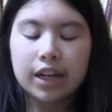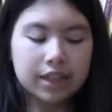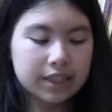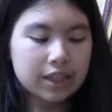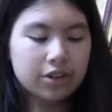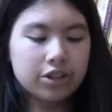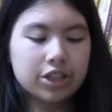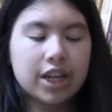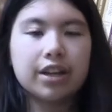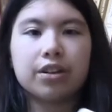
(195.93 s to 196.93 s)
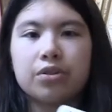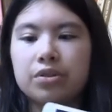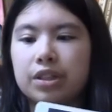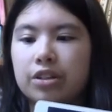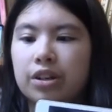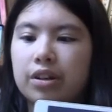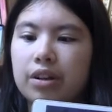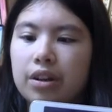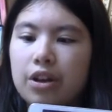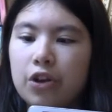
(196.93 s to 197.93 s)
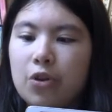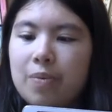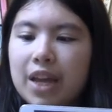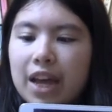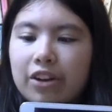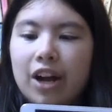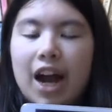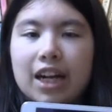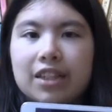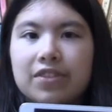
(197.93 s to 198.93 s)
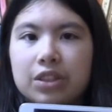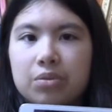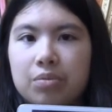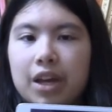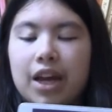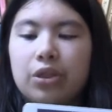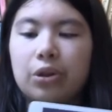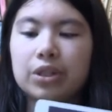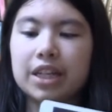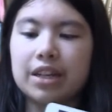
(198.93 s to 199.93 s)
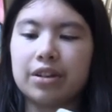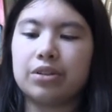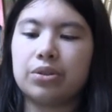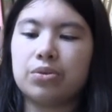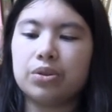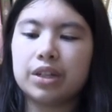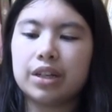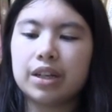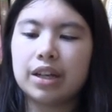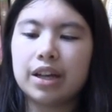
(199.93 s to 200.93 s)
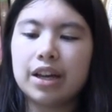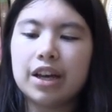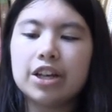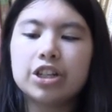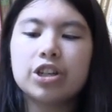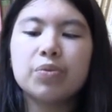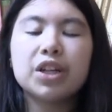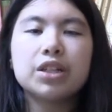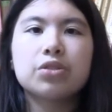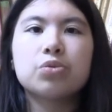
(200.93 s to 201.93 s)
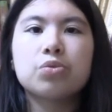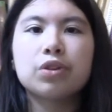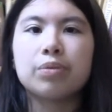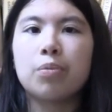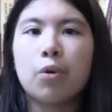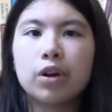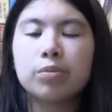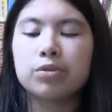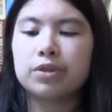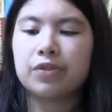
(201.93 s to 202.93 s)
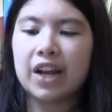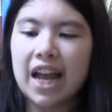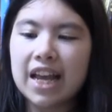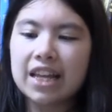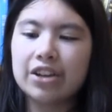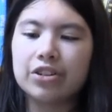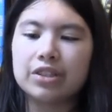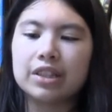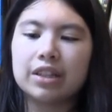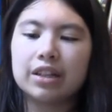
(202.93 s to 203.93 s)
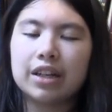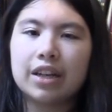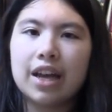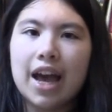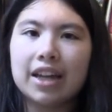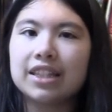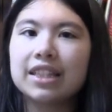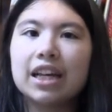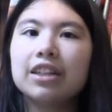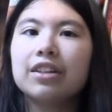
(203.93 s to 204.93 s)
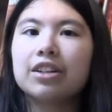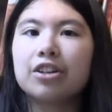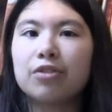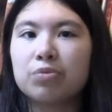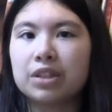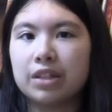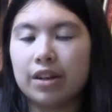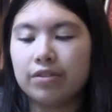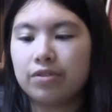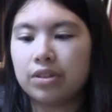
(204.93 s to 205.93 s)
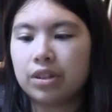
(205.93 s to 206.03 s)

Consider Shannon Koostachin, who began her activism at 13 years old. She went to school in Portables for eight years and decided that enough was enough.